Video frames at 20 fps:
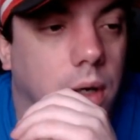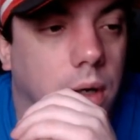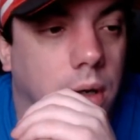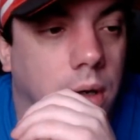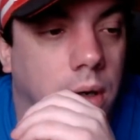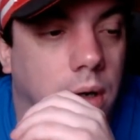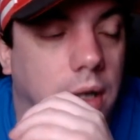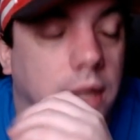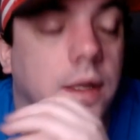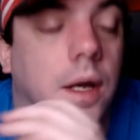
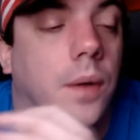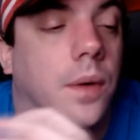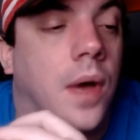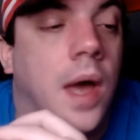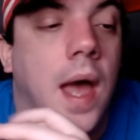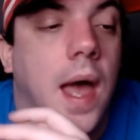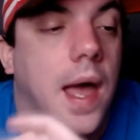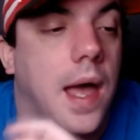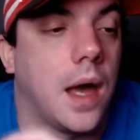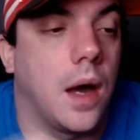I don't know
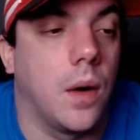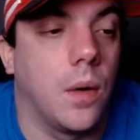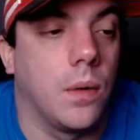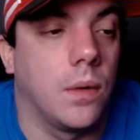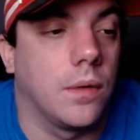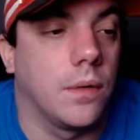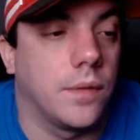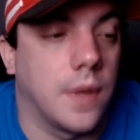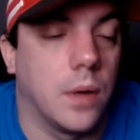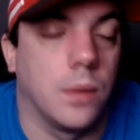how
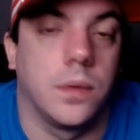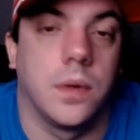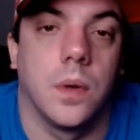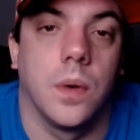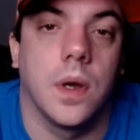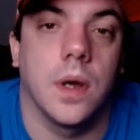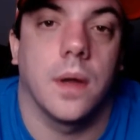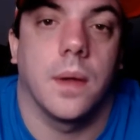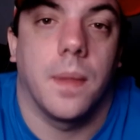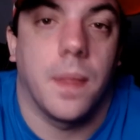they'll do
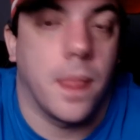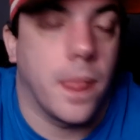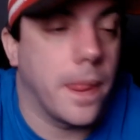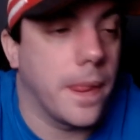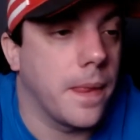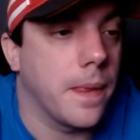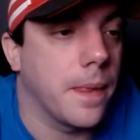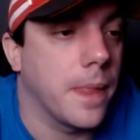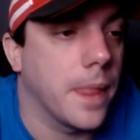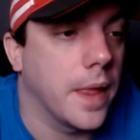it.
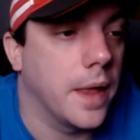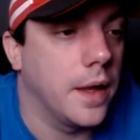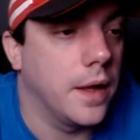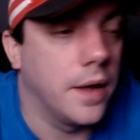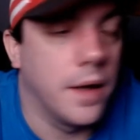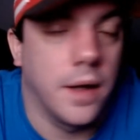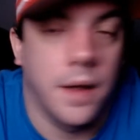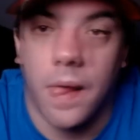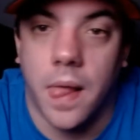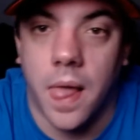
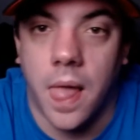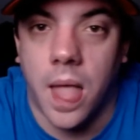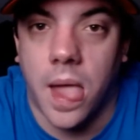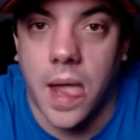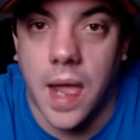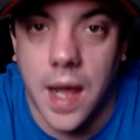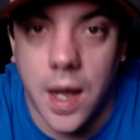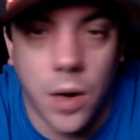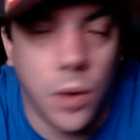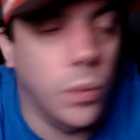
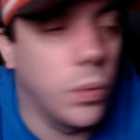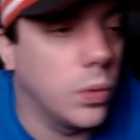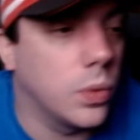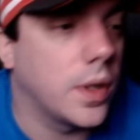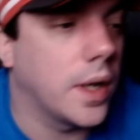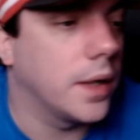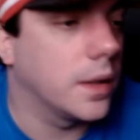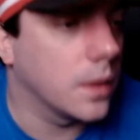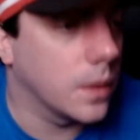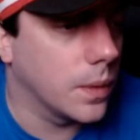How will
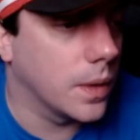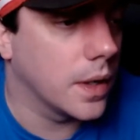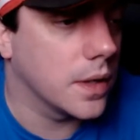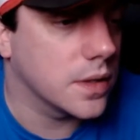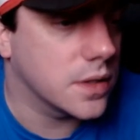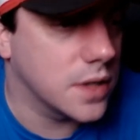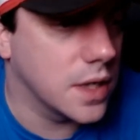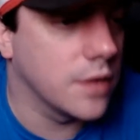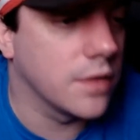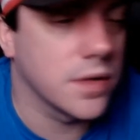they do it?
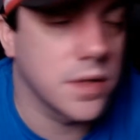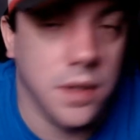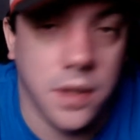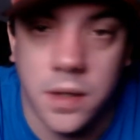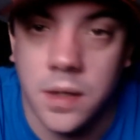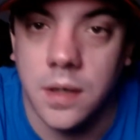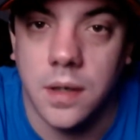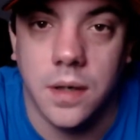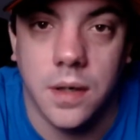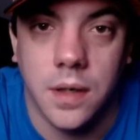
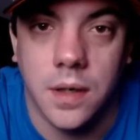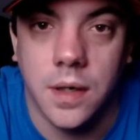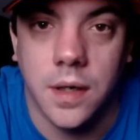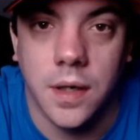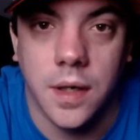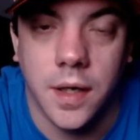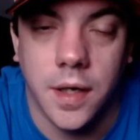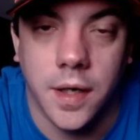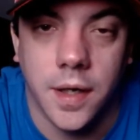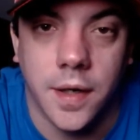Seriously.
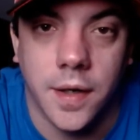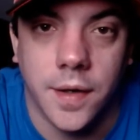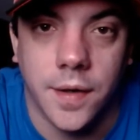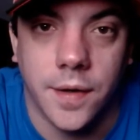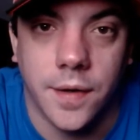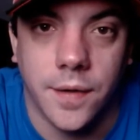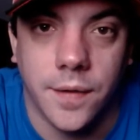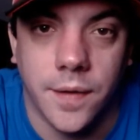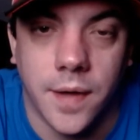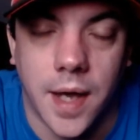
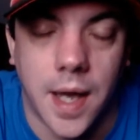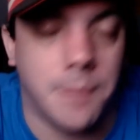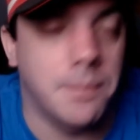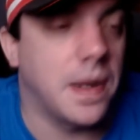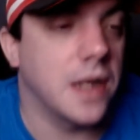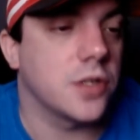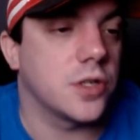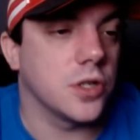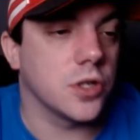Imagine